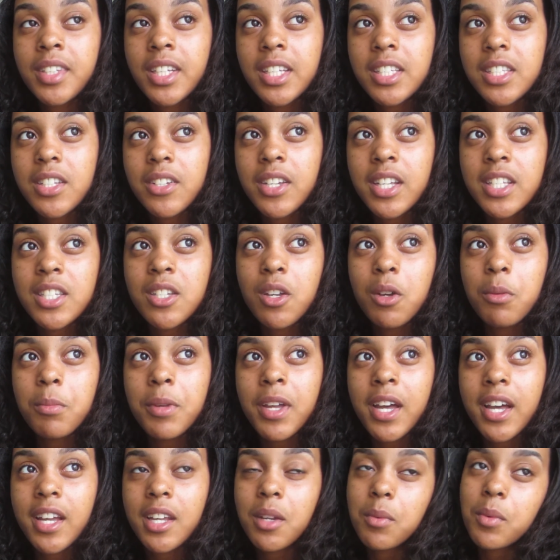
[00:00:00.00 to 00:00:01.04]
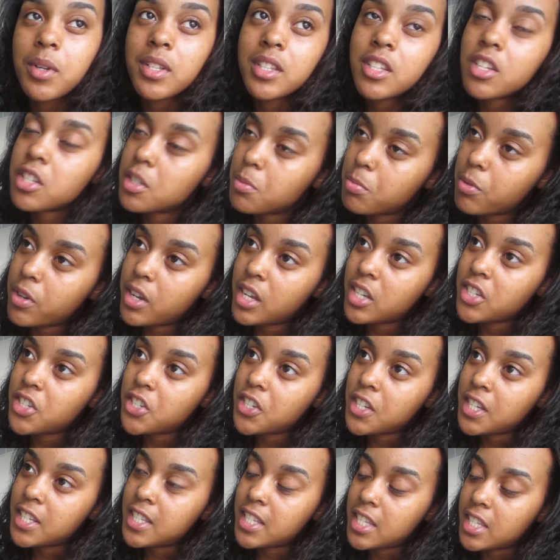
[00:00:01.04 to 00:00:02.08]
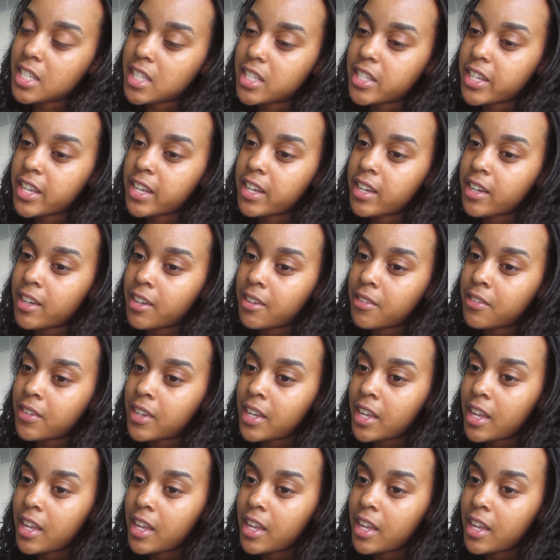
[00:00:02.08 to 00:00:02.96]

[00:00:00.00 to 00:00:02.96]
So he told me how he want the spreadsheets and stuff